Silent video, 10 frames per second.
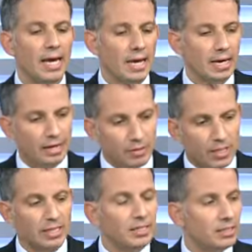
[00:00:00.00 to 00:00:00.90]
And I
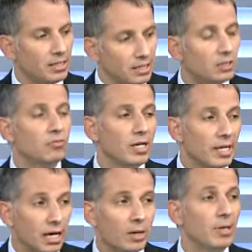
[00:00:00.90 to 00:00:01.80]
think that the Israeli
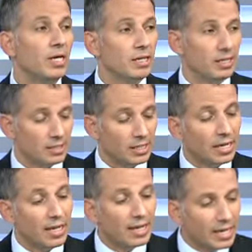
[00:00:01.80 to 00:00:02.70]
army is a
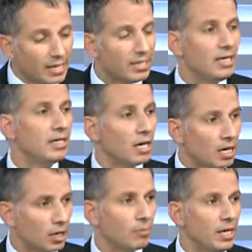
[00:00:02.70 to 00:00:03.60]
leading
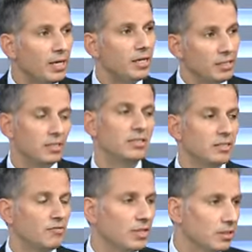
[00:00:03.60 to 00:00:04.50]
army in this
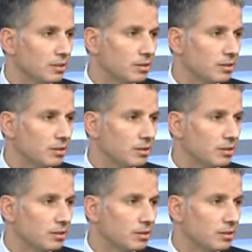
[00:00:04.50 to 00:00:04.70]
field.